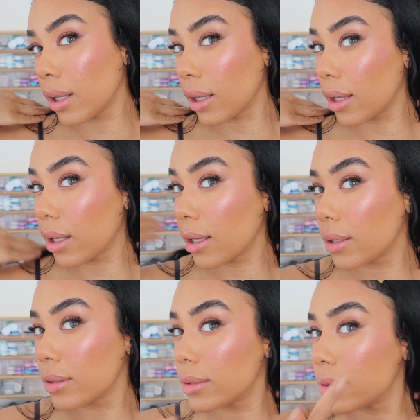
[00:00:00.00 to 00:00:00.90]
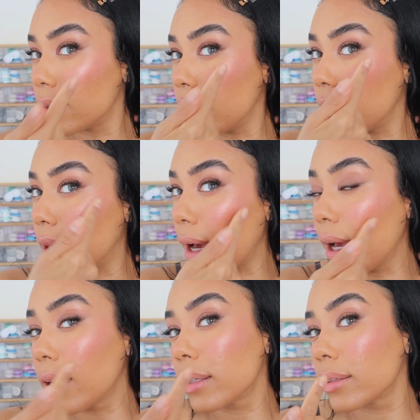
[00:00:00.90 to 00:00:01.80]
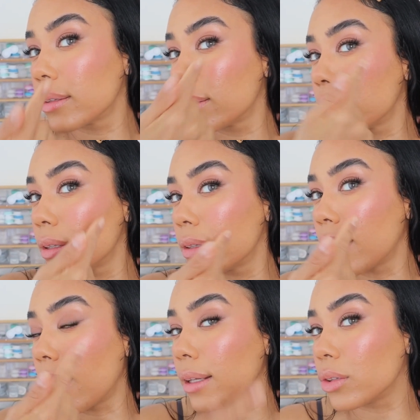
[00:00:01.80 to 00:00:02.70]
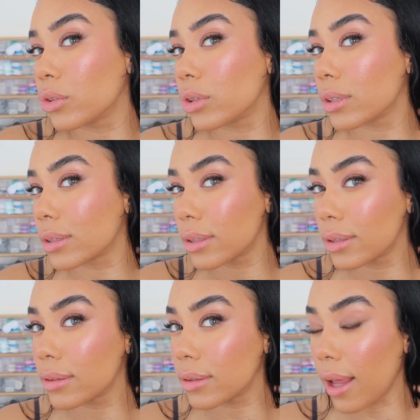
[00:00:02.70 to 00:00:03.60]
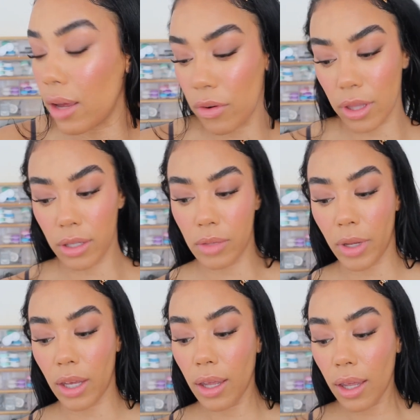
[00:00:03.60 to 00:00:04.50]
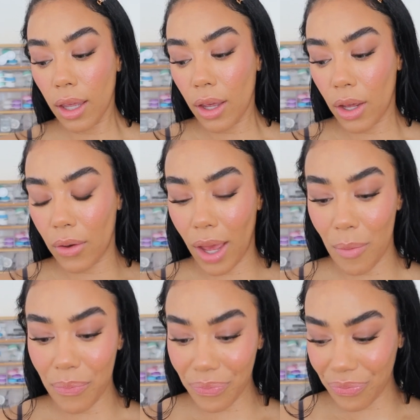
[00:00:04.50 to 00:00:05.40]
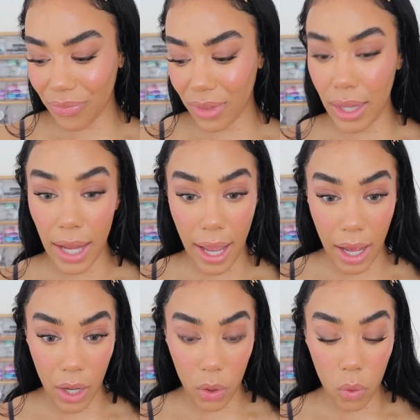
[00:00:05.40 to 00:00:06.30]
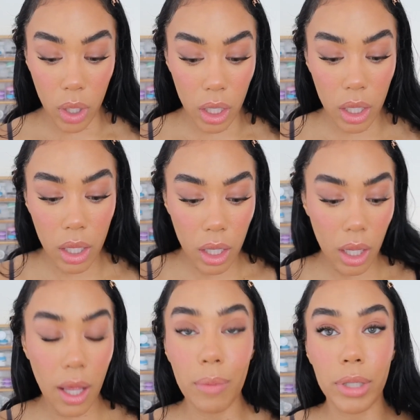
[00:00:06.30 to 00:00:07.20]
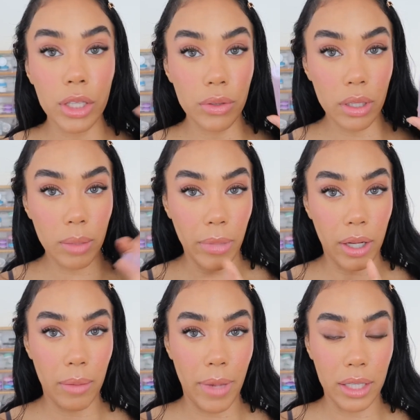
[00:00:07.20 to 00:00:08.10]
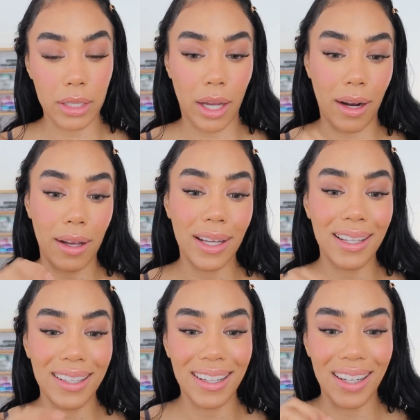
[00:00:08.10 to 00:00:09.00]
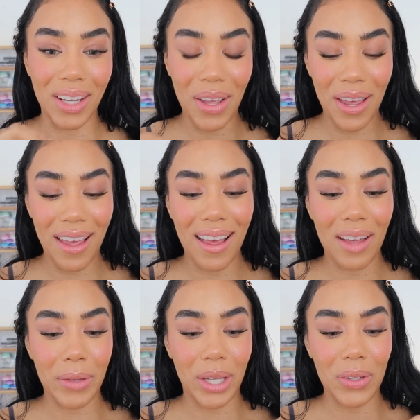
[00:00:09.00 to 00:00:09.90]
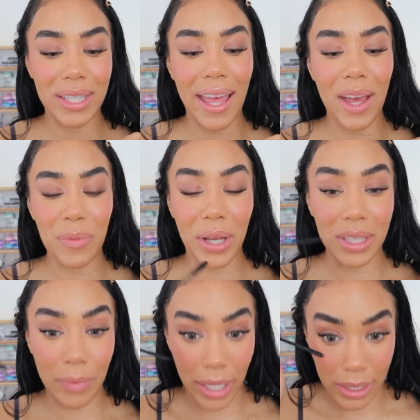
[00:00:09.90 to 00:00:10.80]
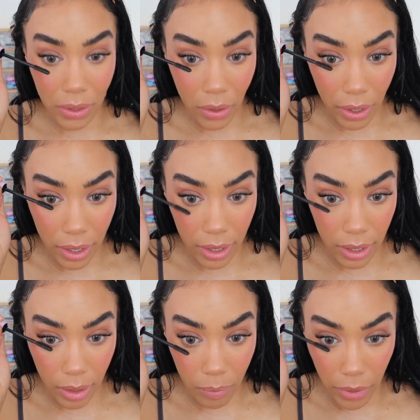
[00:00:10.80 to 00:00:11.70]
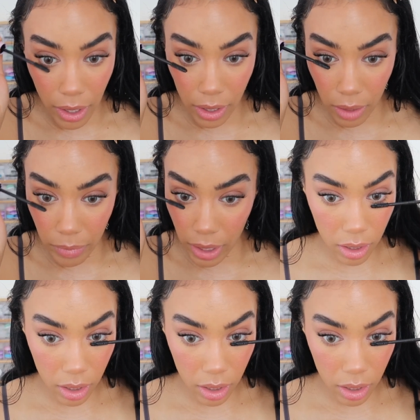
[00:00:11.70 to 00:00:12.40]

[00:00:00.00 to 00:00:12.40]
Like that is just everything to me. Okay, now I'm gonna do a little bottom mascara, and I'm gonna use the M Cosmetics on the bottom.